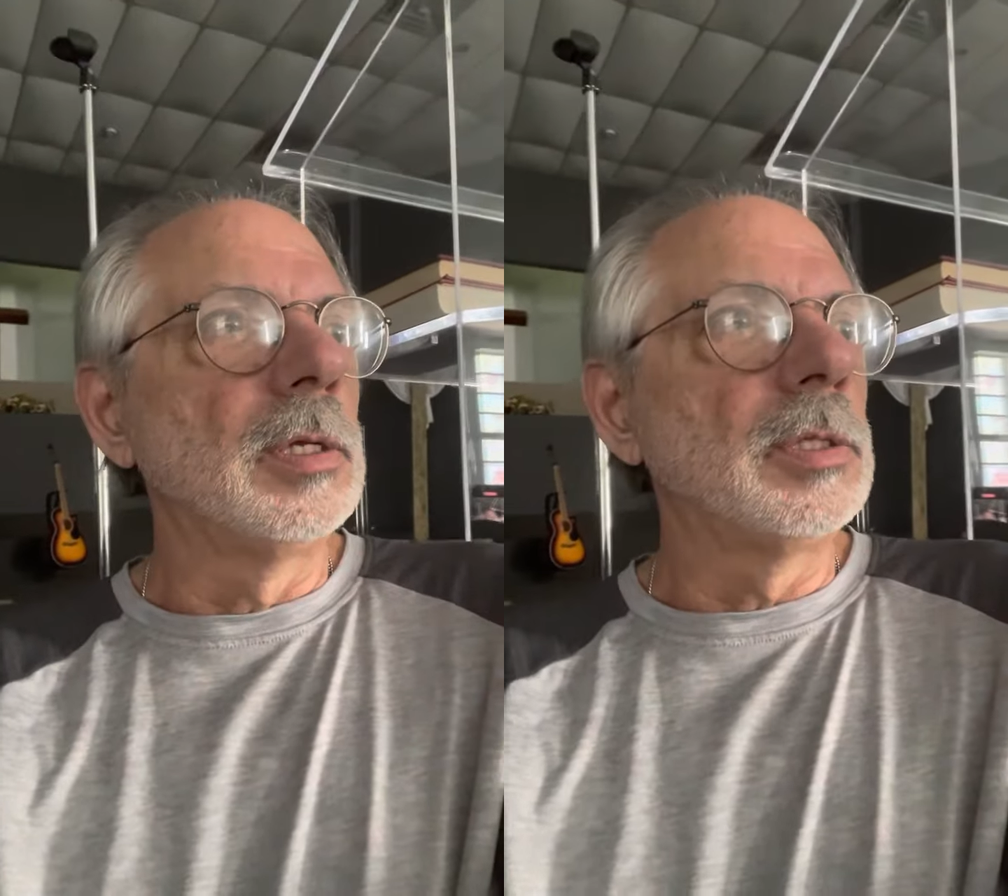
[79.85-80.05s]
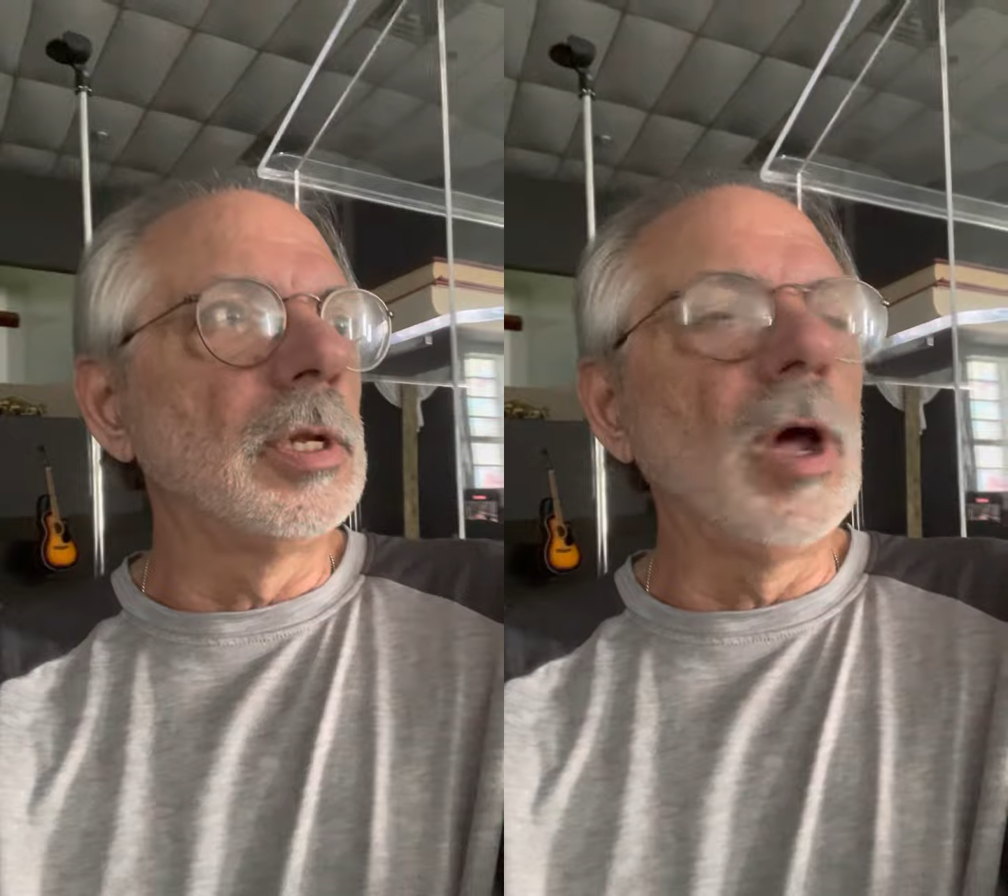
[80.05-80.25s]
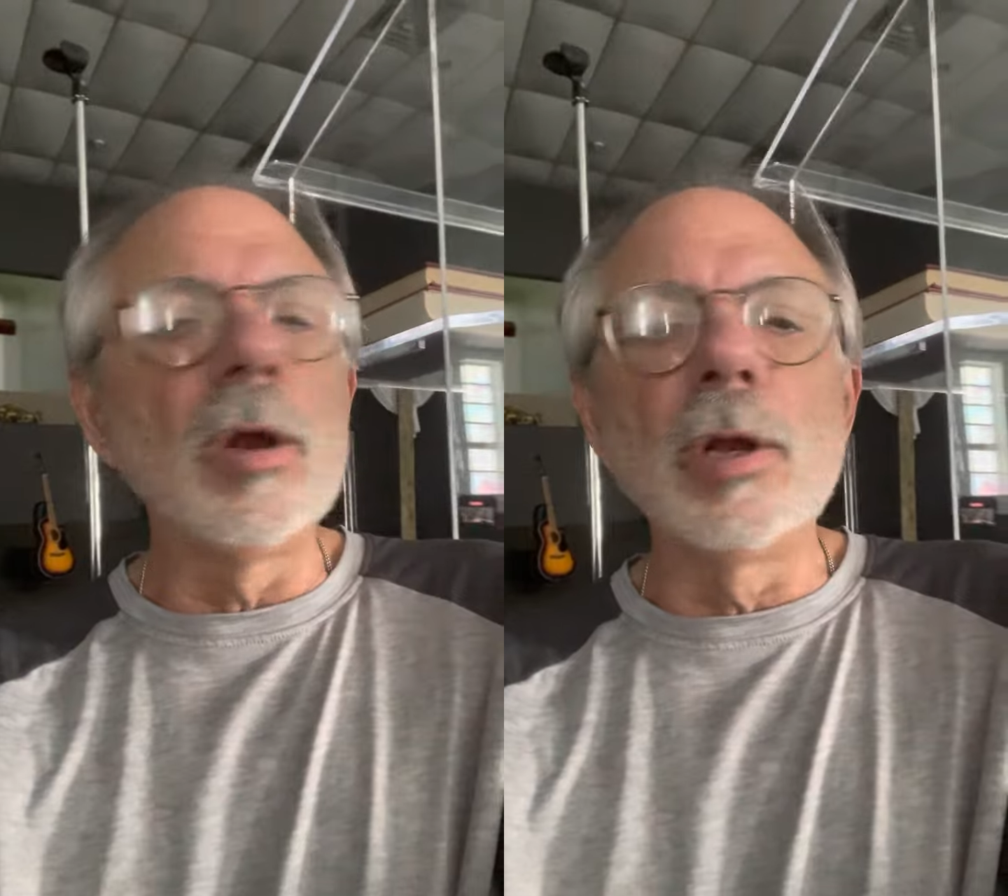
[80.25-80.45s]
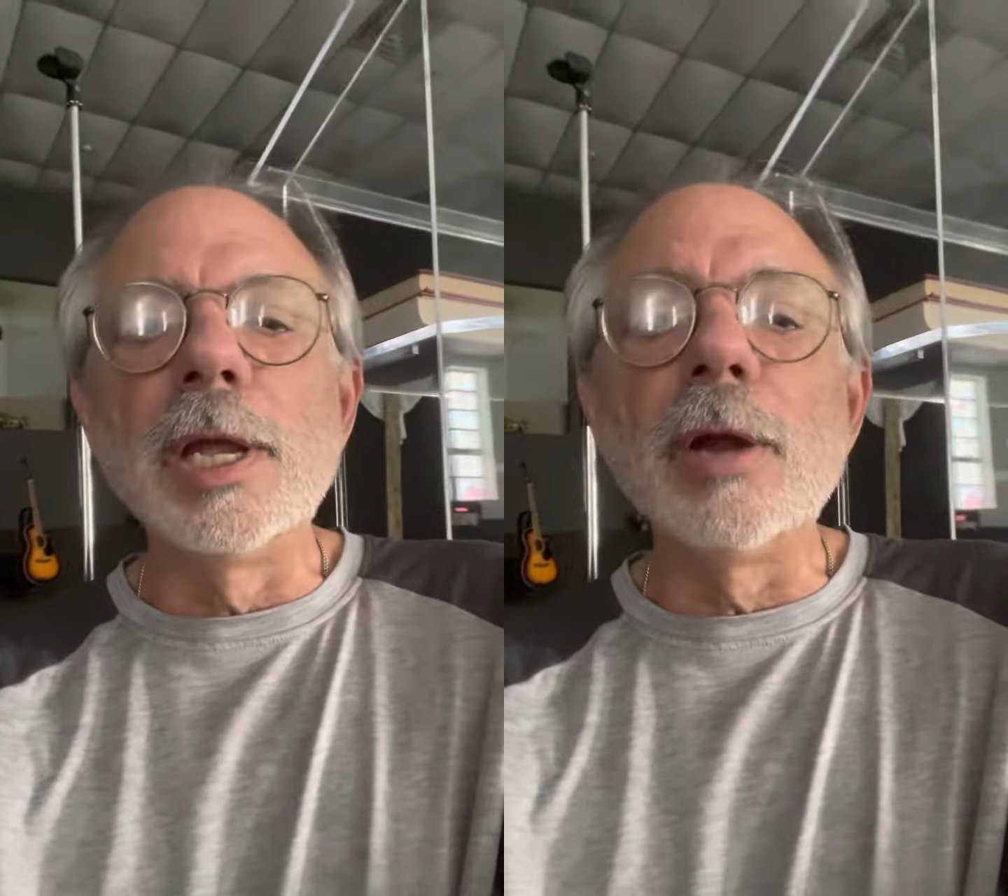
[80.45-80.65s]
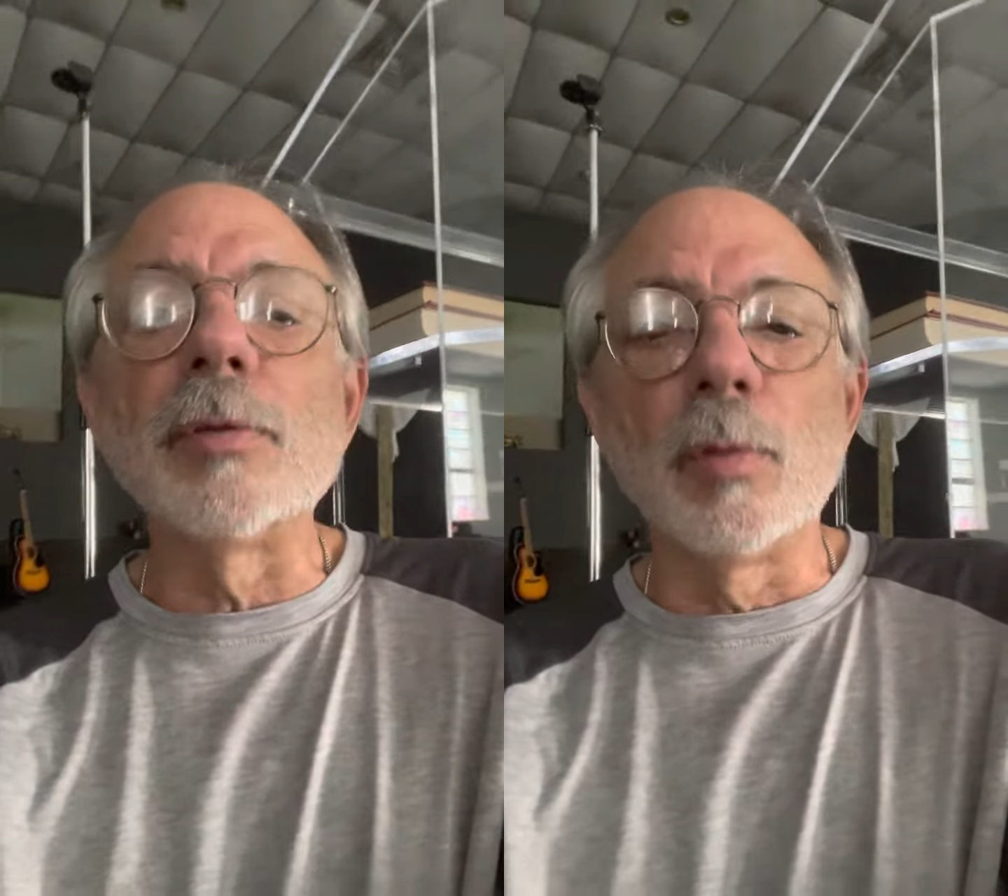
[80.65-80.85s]
to not only
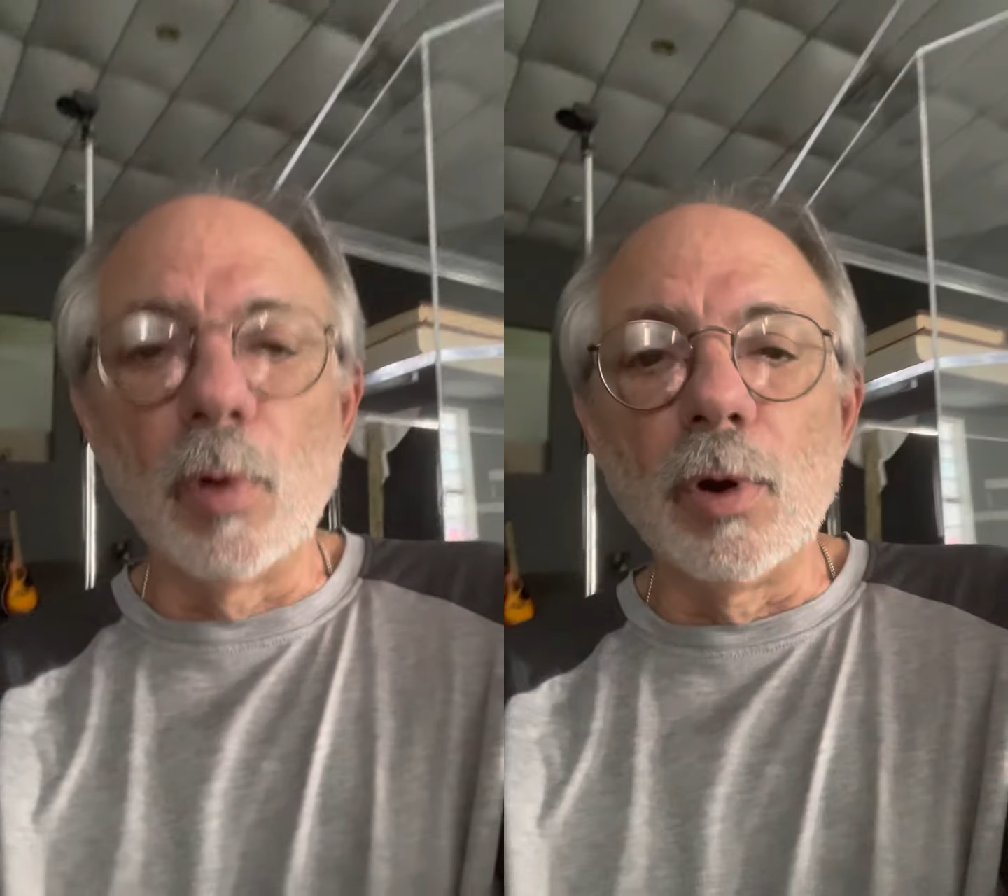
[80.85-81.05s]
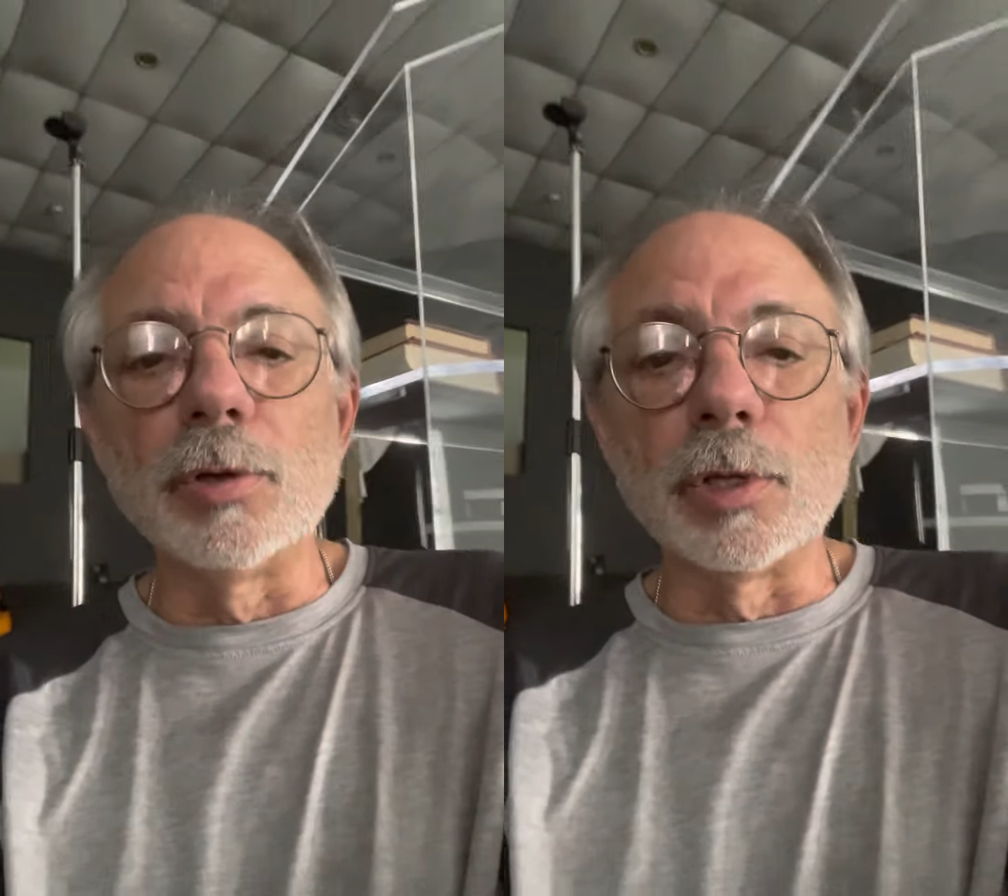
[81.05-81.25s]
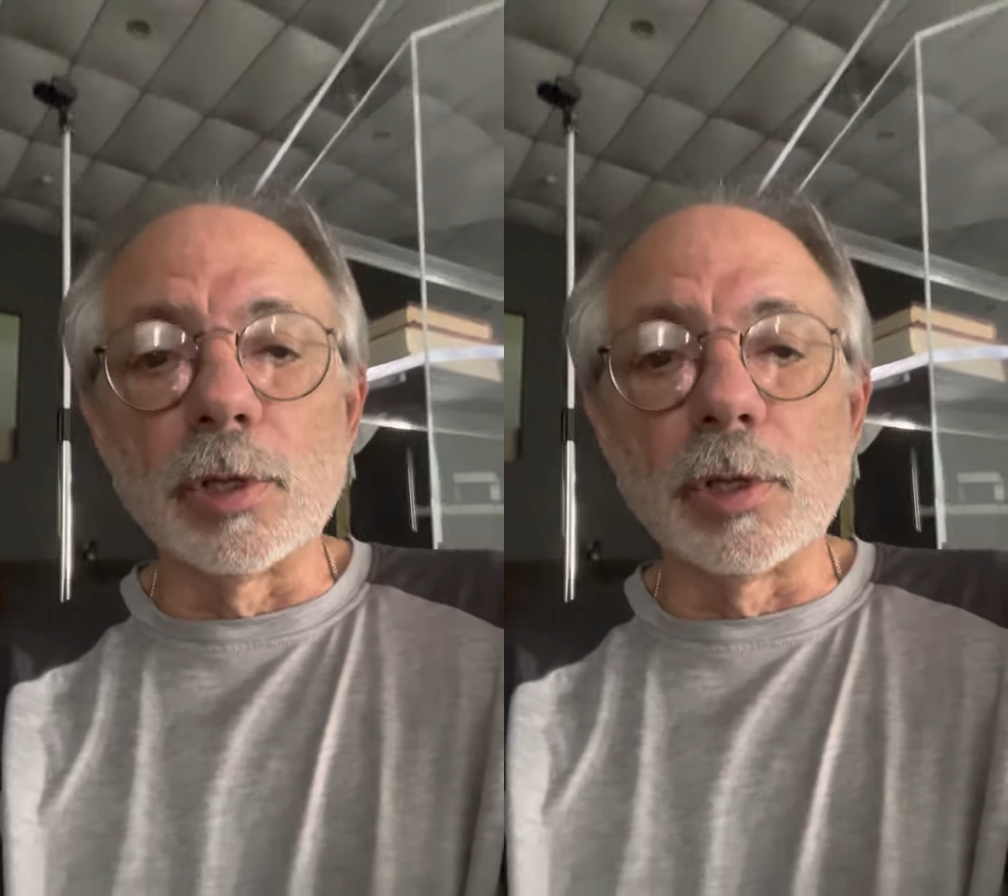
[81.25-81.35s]
hear the word that